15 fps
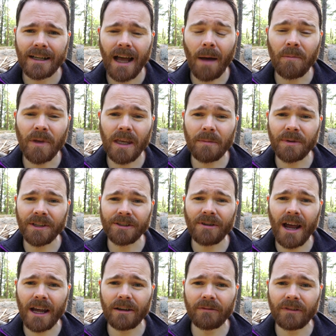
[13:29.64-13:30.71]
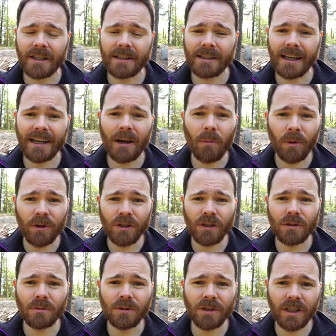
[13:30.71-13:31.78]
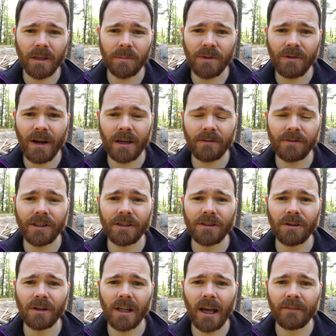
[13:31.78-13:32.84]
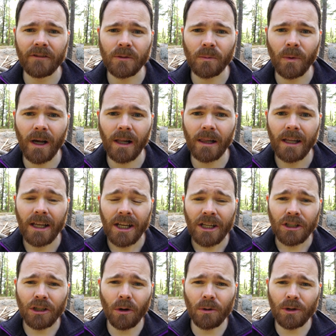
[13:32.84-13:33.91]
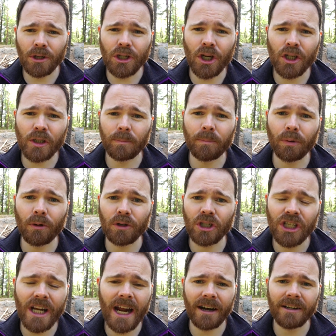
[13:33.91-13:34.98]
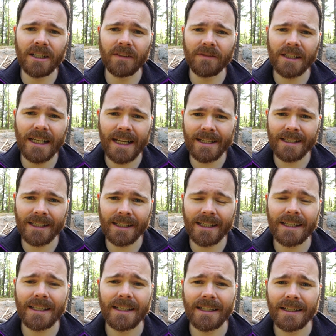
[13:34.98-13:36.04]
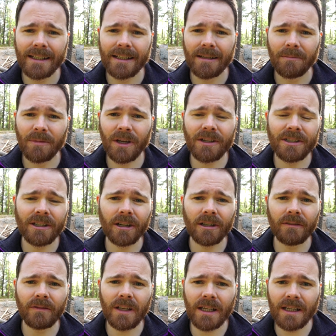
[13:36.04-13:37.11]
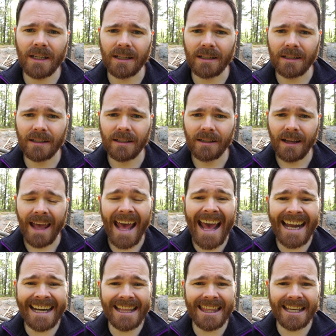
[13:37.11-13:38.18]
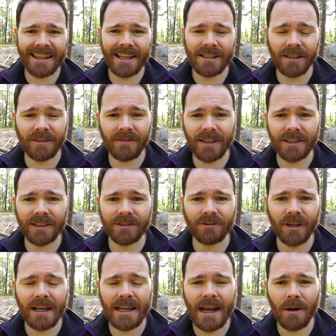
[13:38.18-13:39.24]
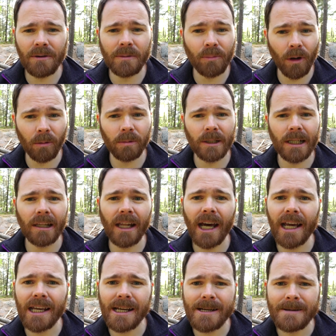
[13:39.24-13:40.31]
I'm keeping track of it, and I want you to keep track of it in your life as well. Don't just push narratives lazily because they're convenient. Anything that's convenient right now is probably a lie.